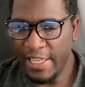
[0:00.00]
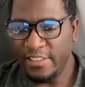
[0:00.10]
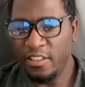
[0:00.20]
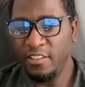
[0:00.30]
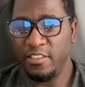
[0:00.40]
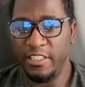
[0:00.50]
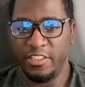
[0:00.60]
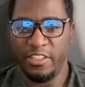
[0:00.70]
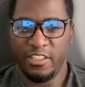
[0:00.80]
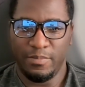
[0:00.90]
It took
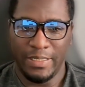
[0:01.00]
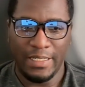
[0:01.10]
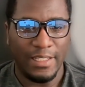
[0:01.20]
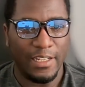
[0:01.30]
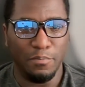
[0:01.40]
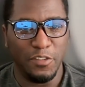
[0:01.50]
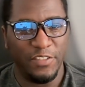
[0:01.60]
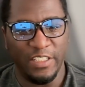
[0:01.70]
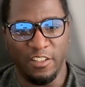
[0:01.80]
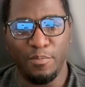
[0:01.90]
6 years, but I think a
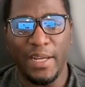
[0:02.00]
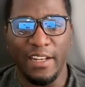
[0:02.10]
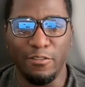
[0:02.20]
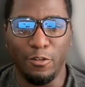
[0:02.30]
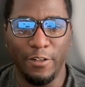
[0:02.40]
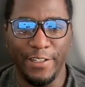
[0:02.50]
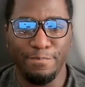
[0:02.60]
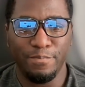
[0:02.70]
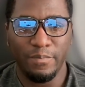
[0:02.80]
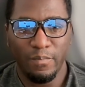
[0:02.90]
movie nobody wanted
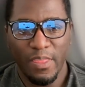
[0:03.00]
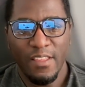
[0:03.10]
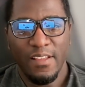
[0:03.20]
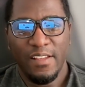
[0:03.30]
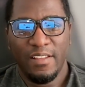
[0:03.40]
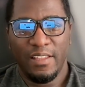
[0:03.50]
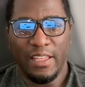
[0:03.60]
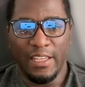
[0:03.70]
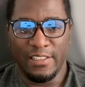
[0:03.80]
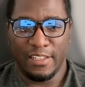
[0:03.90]

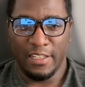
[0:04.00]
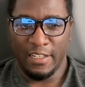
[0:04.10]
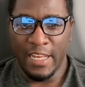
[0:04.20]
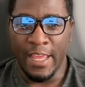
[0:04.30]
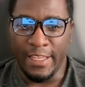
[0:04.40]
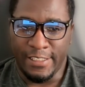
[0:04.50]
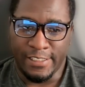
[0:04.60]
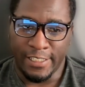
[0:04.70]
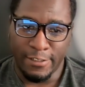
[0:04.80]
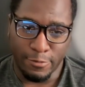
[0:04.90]
is getting a
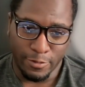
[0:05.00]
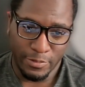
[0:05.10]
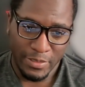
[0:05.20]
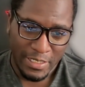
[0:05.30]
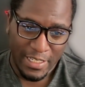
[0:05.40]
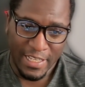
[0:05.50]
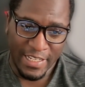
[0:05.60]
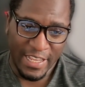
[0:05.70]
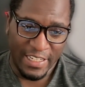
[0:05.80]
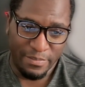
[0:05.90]
sequel,
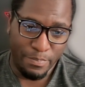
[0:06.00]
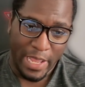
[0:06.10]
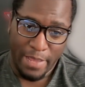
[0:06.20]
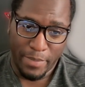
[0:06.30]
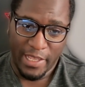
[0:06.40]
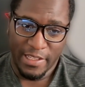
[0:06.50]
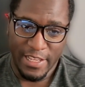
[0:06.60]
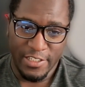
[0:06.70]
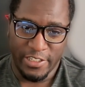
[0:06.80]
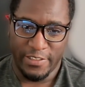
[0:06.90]
and that is Batman
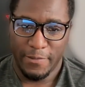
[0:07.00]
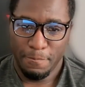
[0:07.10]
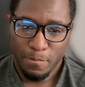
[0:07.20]
Ninja.